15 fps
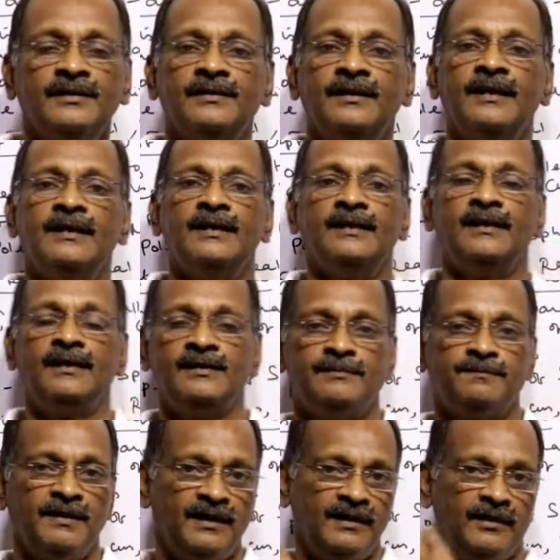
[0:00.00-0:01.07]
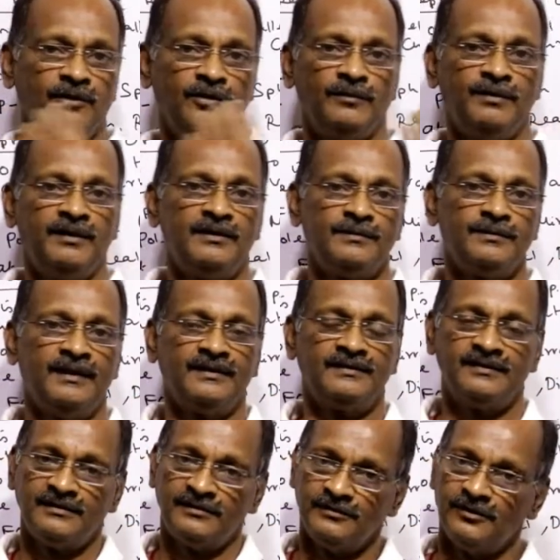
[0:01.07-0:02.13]
seen rays parallel to the principal
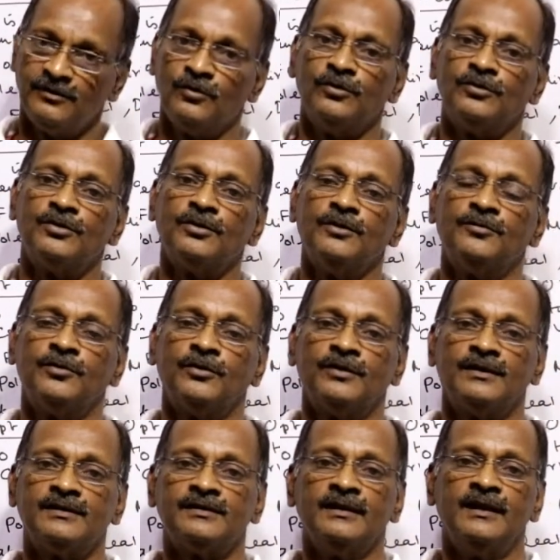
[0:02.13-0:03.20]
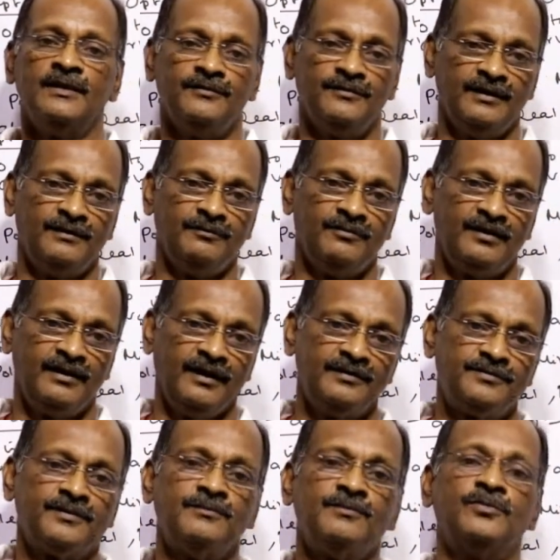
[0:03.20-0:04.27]
axis, it will go through the focus. When
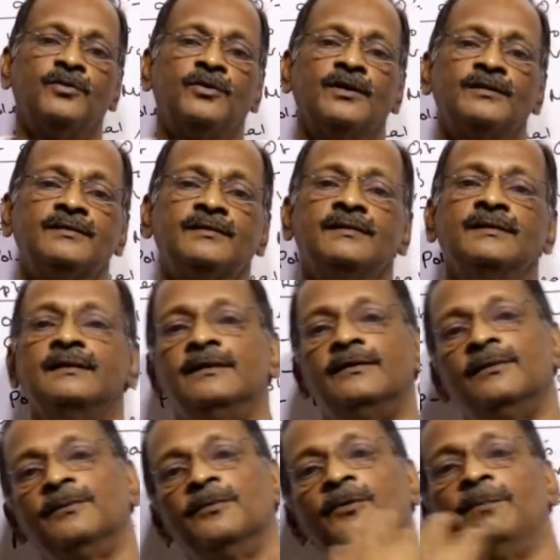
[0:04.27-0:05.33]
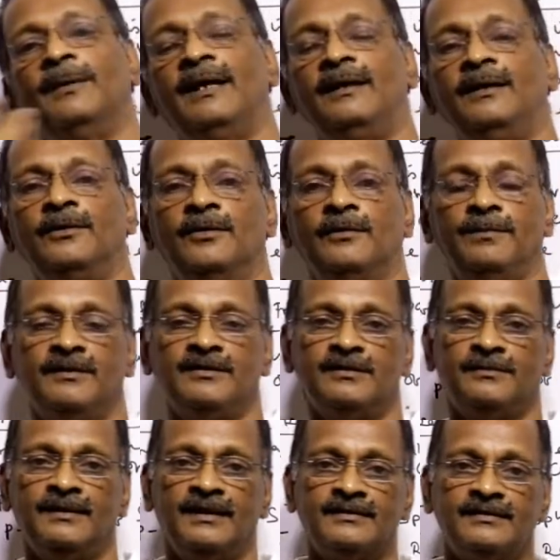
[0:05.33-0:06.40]
rays from focus, it will go parallel to the
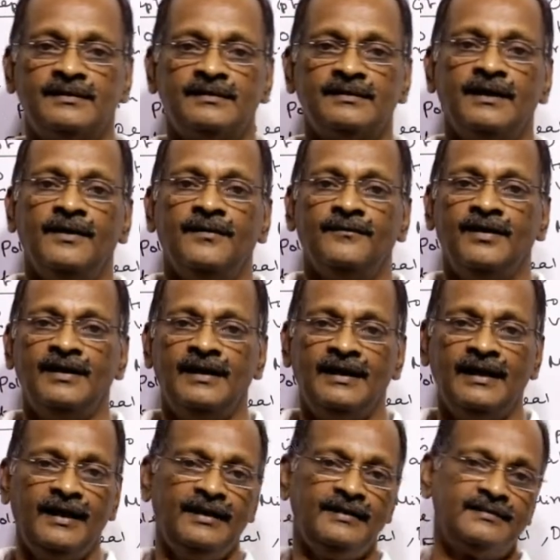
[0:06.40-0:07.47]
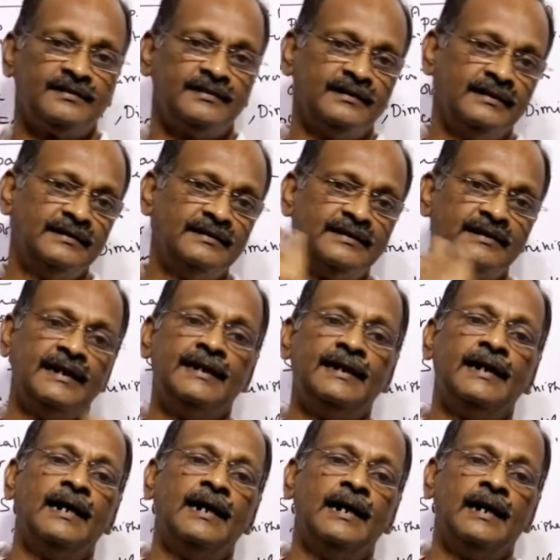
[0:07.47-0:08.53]
principal axis. When rays
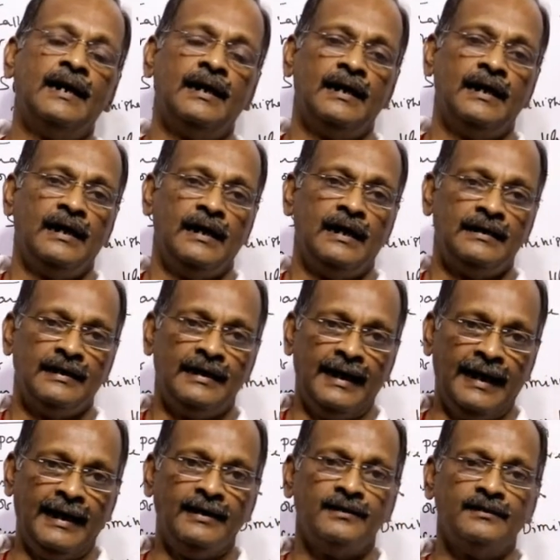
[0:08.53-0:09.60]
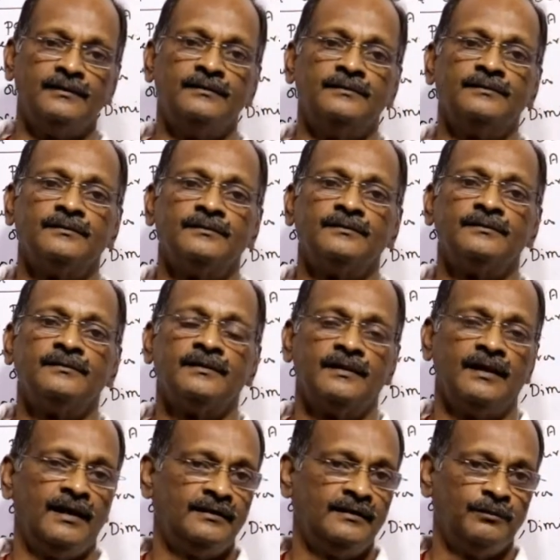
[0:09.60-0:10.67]
incident at an angle
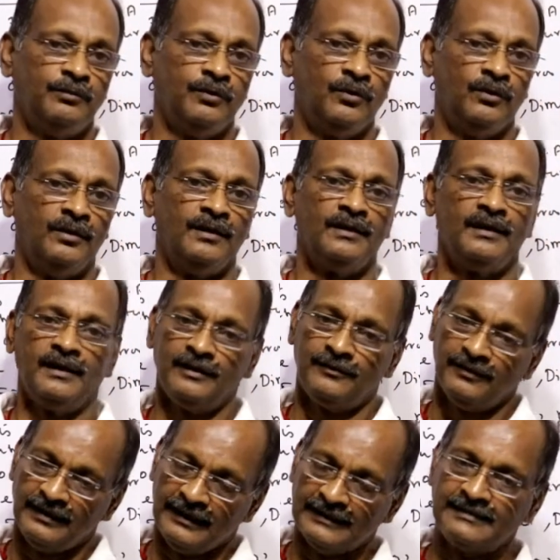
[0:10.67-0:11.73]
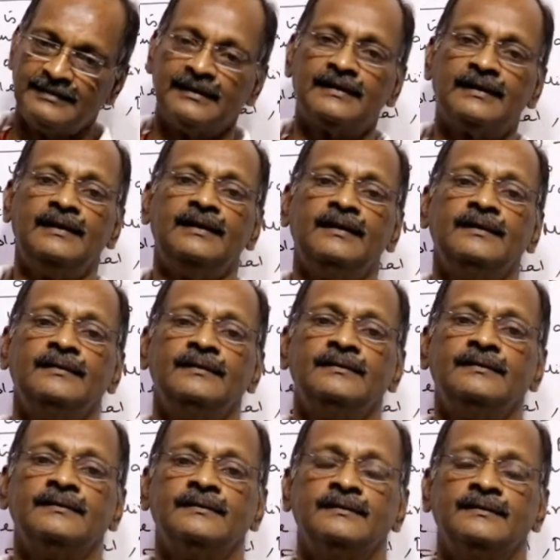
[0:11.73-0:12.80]
at the pole, it will exactly
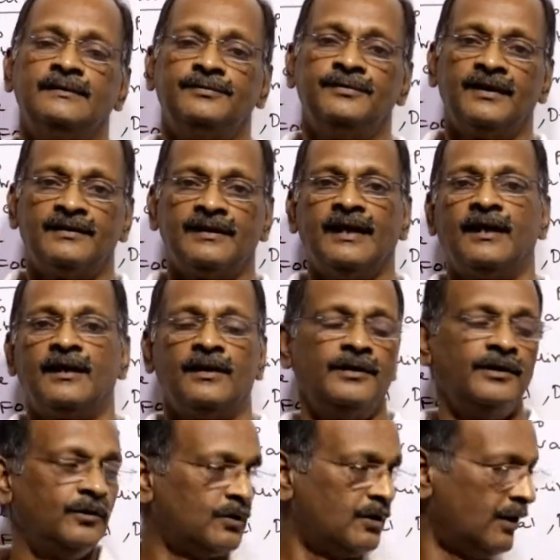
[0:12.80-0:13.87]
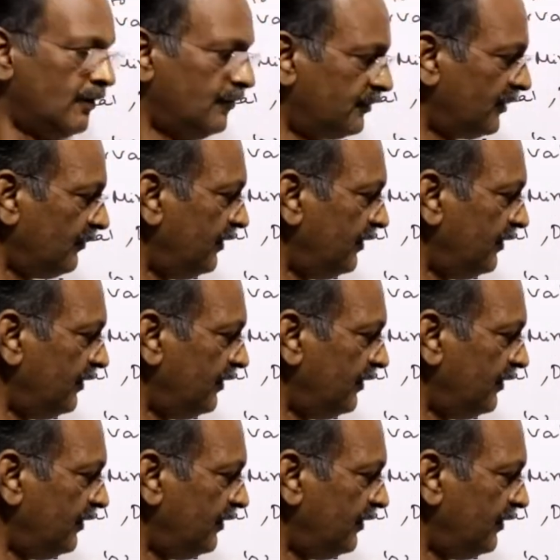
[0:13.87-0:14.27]
reflect according to the law of